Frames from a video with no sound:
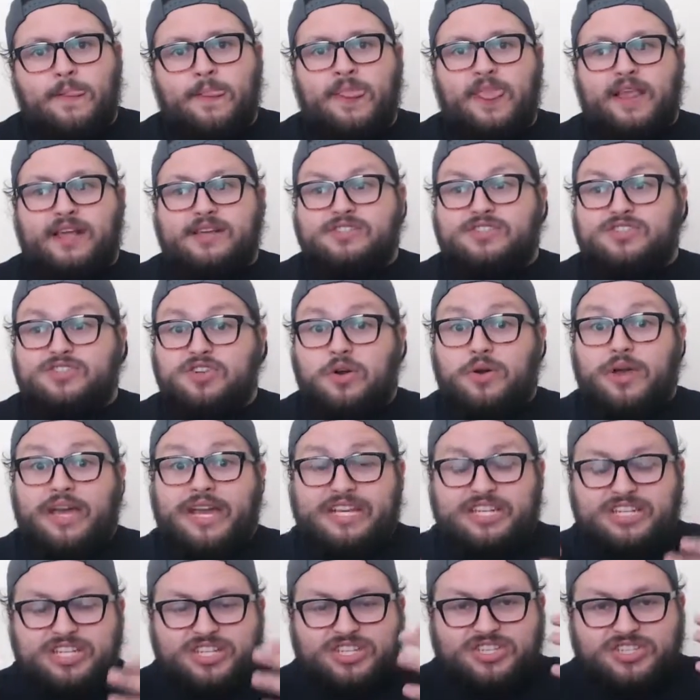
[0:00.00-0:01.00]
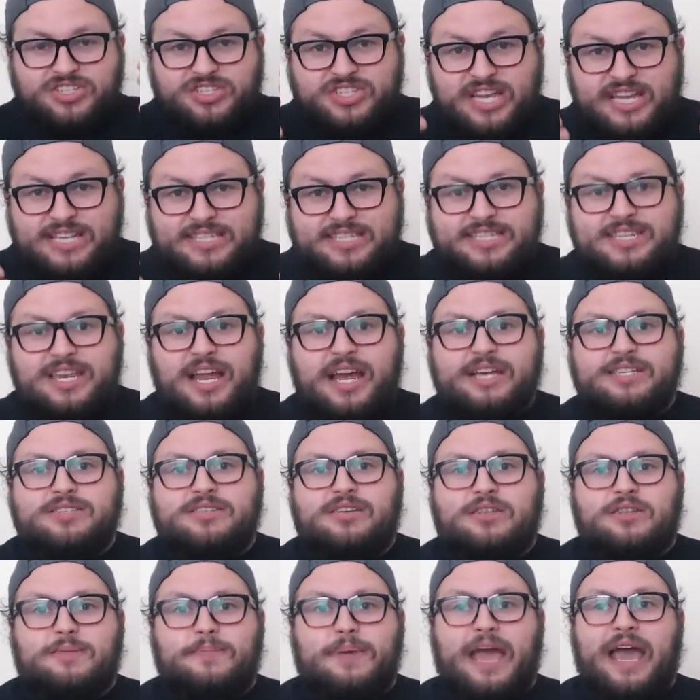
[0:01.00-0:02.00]
So it just sits nice
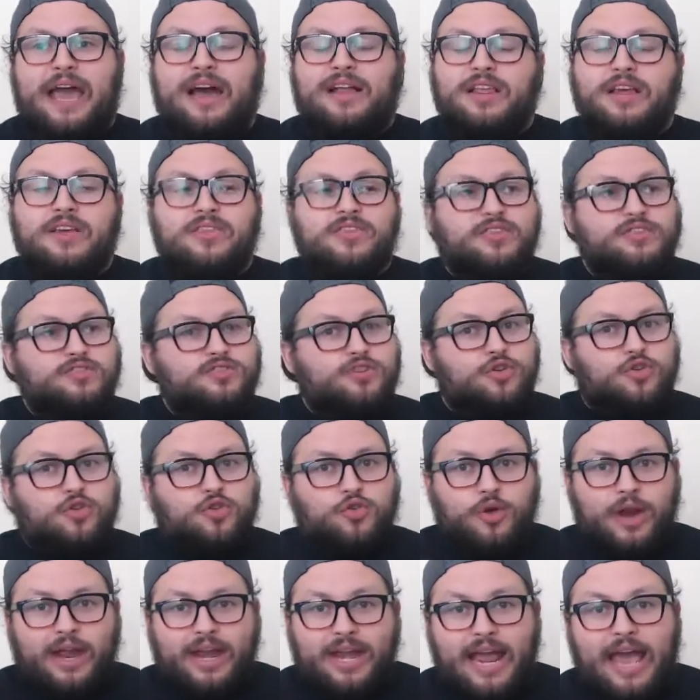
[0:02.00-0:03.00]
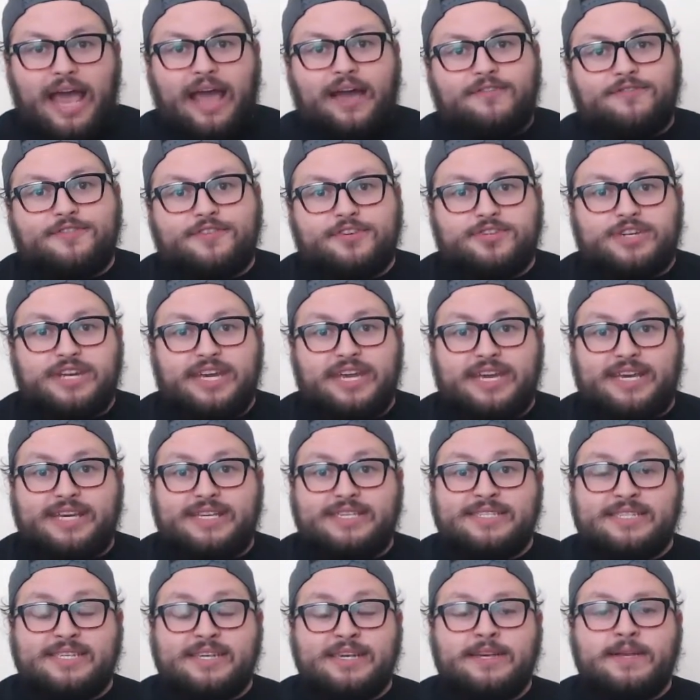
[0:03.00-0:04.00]
on the palate. There's a great
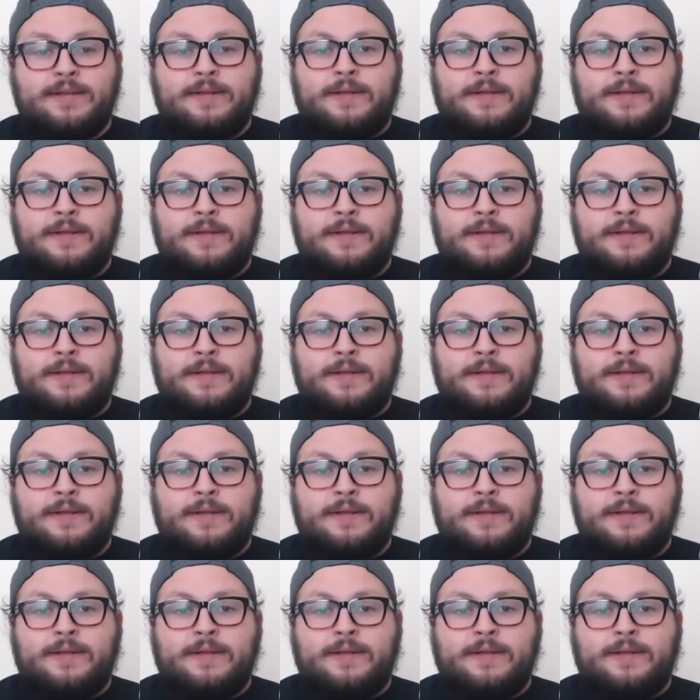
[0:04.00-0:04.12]
aftertaste.